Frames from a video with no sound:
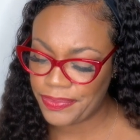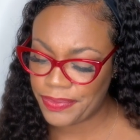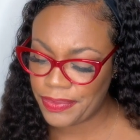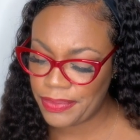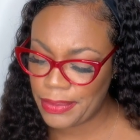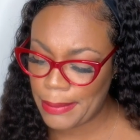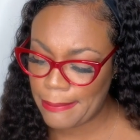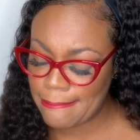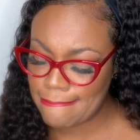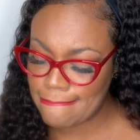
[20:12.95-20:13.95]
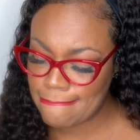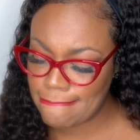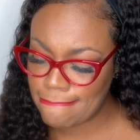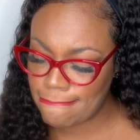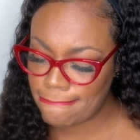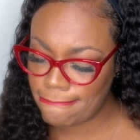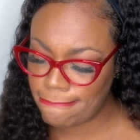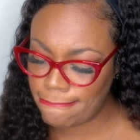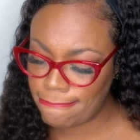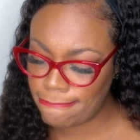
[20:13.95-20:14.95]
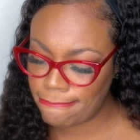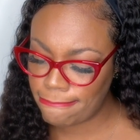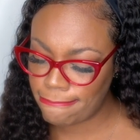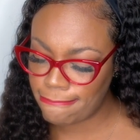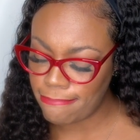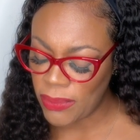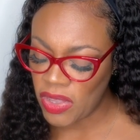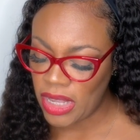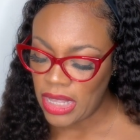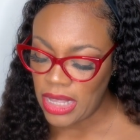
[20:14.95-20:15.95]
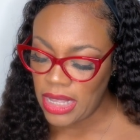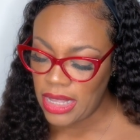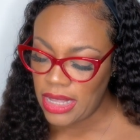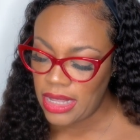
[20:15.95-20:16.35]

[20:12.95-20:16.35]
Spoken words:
(no one is talking)